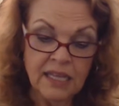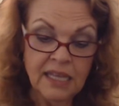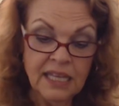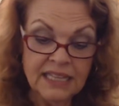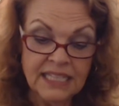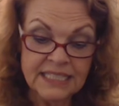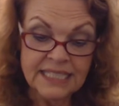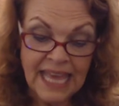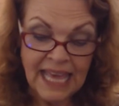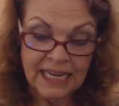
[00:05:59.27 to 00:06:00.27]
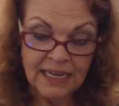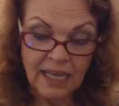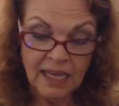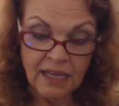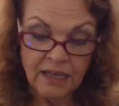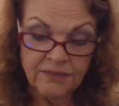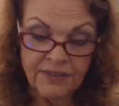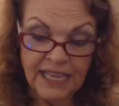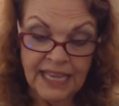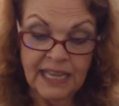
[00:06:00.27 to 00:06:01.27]
The Ten of
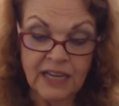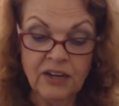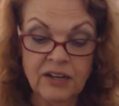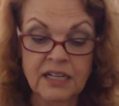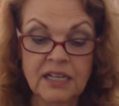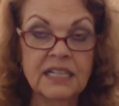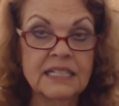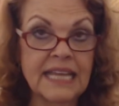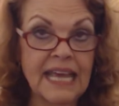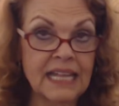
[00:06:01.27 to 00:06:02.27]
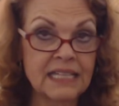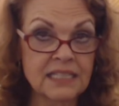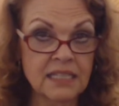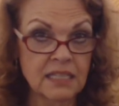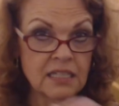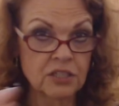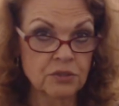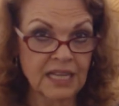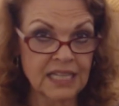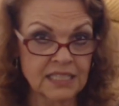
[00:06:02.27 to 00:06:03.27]
Air. Tens
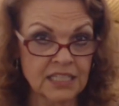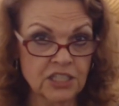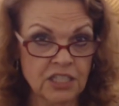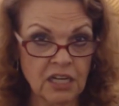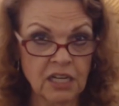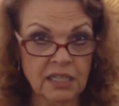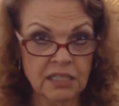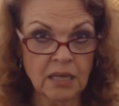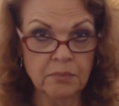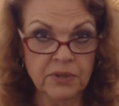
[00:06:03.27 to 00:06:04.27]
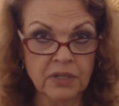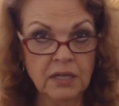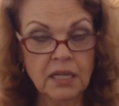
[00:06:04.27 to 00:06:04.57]
transitional number.